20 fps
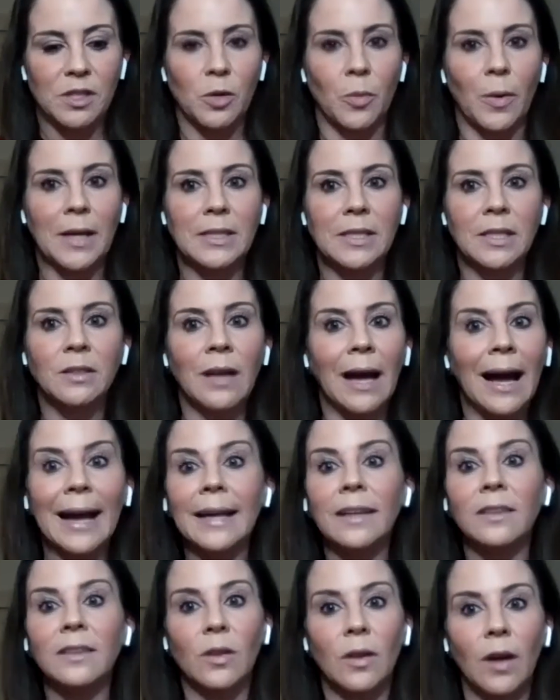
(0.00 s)
So I
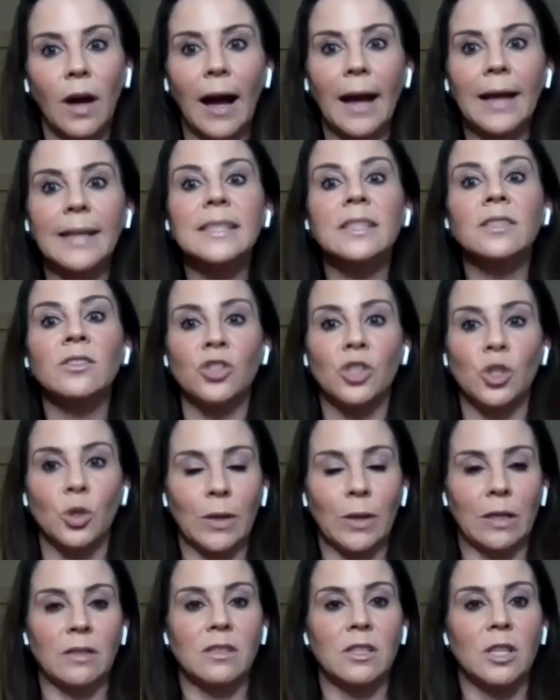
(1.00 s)
didn't do
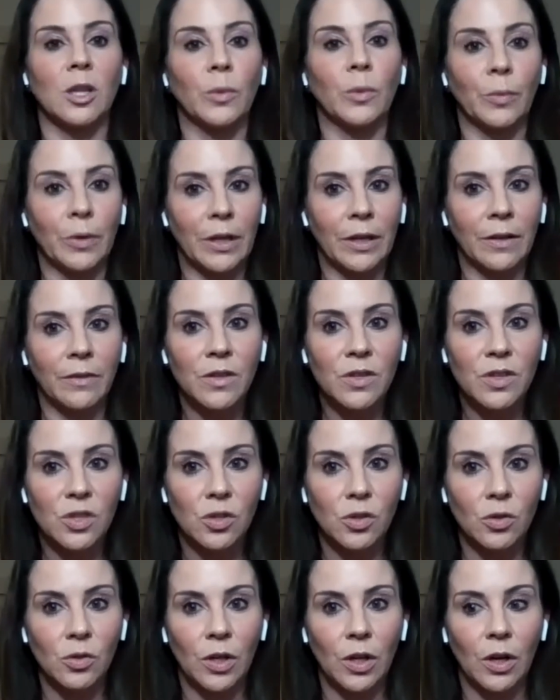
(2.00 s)
it until we were in the
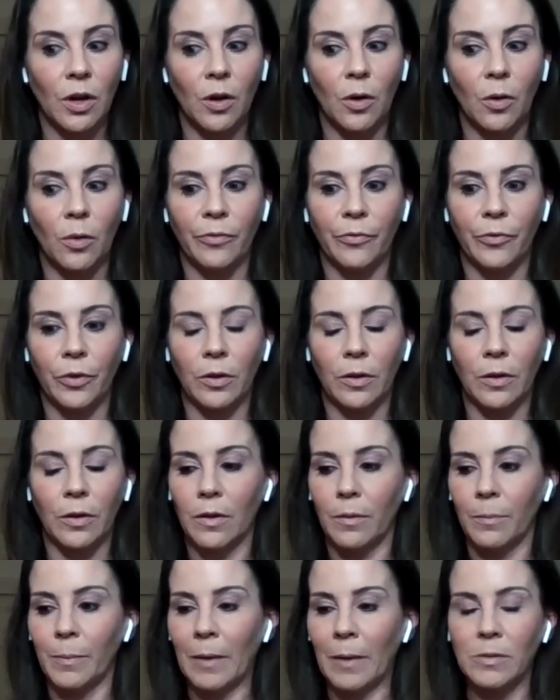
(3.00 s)
studio
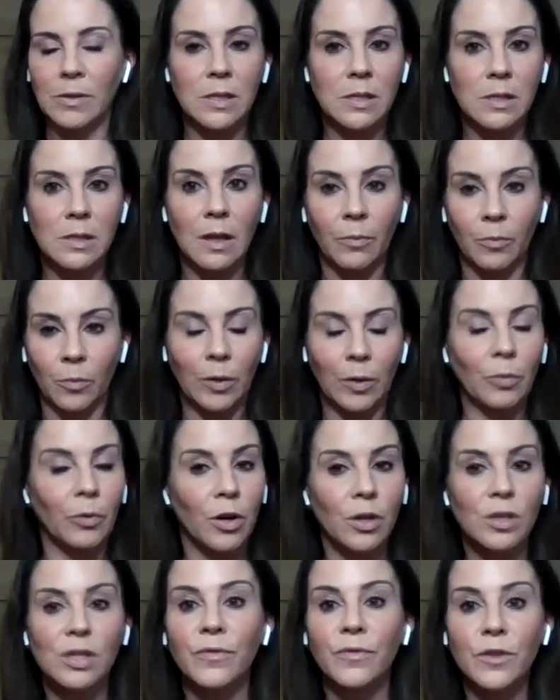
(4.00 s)
and we
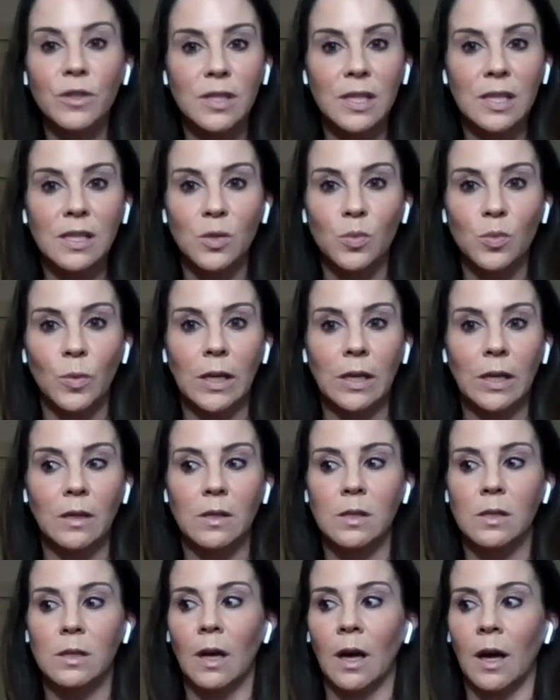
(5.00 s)
rehearsed for 6 weeks.
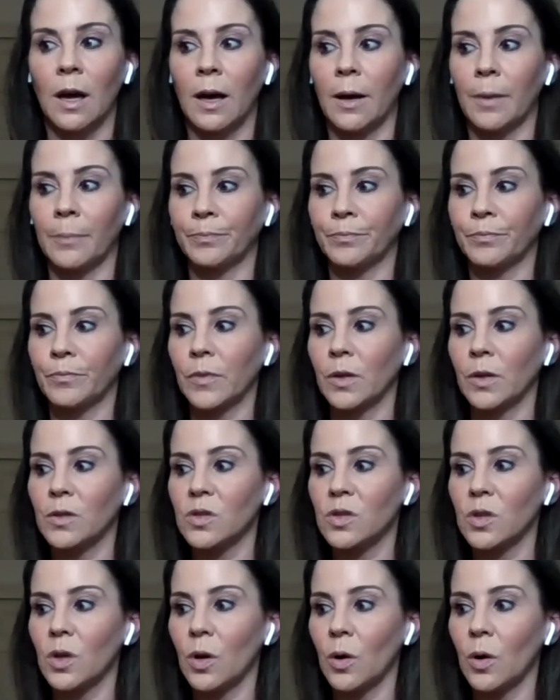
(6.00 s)

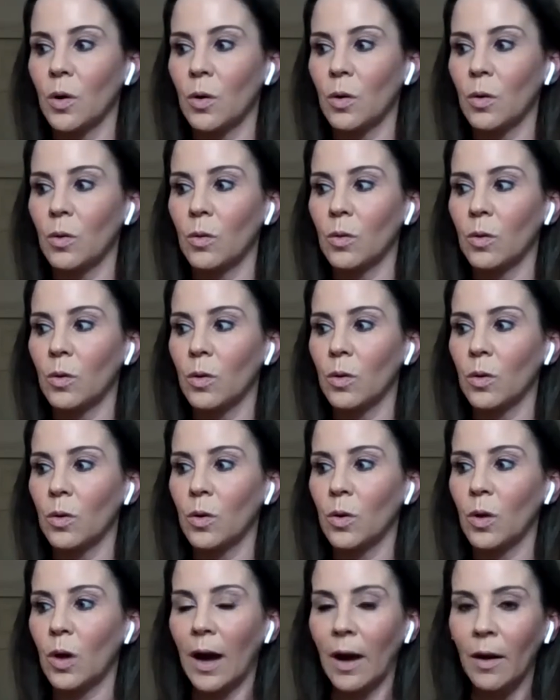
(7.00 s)
So
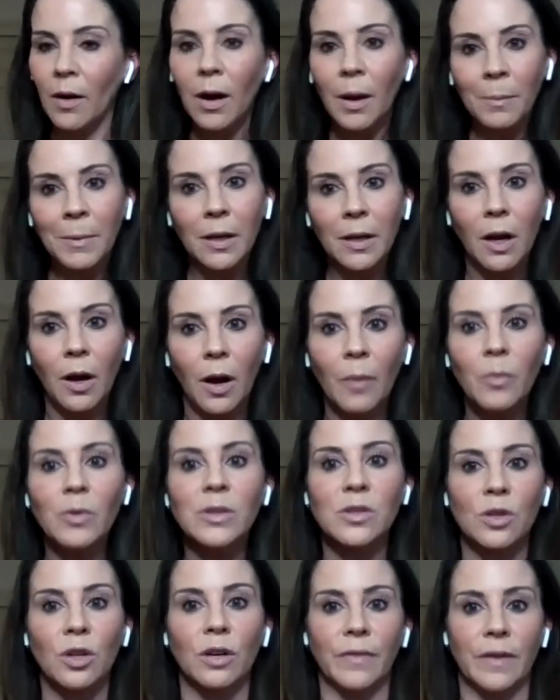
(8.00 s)
I mean, I was
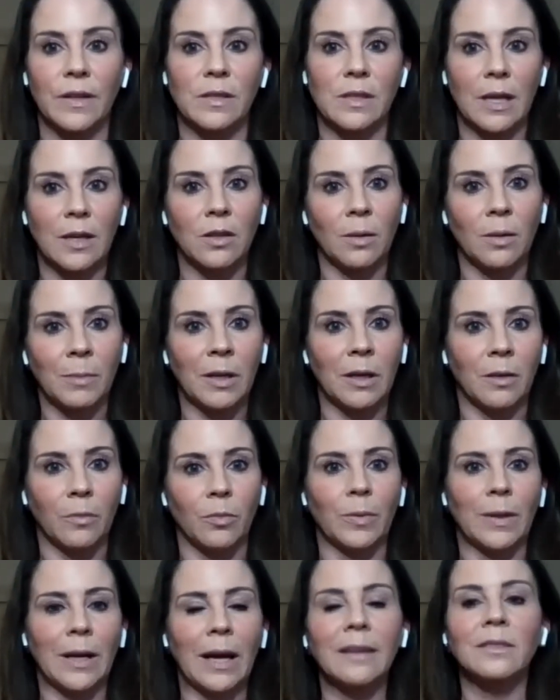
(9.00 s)
nervous.
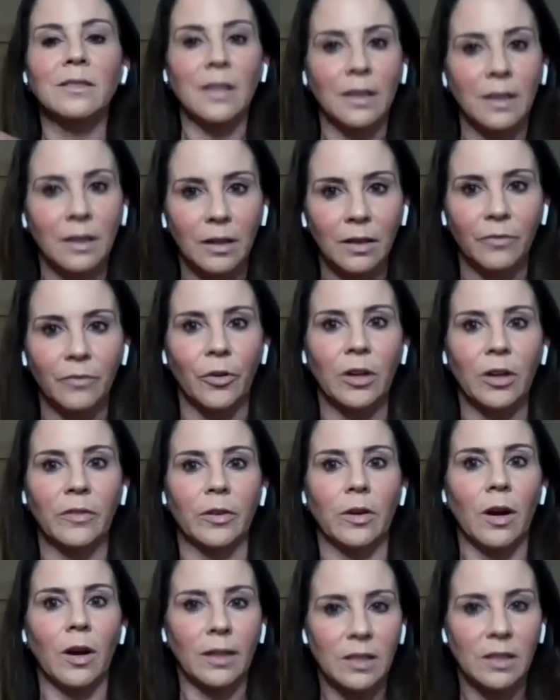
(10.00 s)
We hadn't done it in front of an
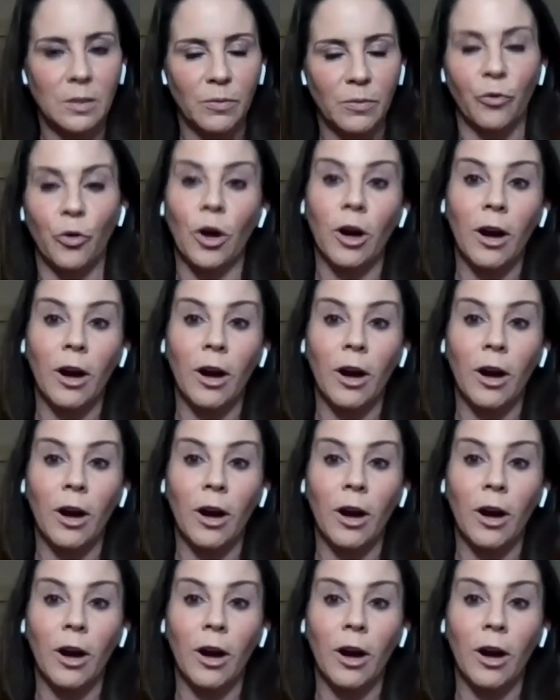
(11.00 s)
audience before.